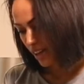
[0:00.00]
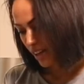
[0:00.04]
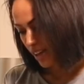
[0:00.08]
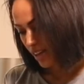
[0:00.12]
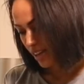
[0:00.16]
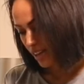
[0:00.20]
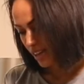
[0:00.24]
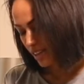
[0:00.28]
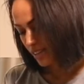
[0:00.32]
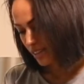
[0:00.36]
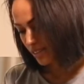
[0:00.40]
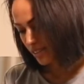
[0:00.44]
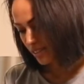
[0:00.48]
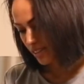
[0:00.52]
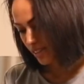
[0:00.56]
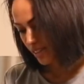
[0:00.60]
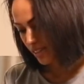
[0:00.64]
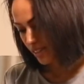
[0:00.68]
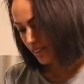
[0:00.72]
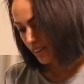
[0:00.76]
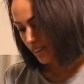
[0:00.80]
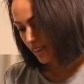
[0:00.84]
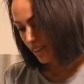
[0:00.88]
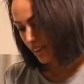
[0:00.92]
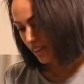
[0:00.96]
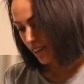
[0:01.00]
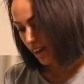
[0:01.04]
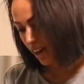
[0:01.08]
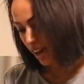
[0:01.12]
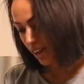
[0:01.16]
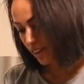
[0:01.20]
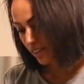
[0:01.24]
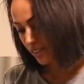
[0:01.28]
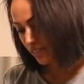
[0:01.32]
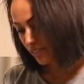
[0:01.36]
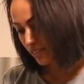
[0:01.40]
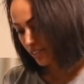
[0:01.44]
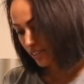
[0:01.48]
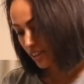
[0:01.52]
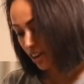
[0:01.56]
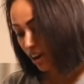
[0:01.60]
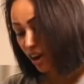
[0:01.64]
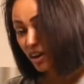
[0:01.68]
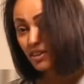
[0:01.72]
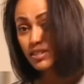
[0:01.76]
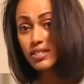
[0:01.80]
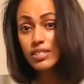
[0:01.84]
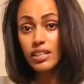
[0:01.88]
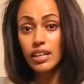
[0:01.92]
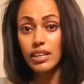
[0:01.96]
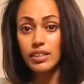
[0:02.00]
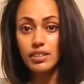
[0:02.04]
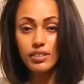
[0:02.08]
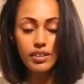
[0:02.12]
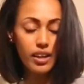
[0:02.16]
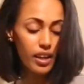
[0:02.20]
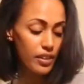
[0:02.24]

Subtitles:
is the car seat.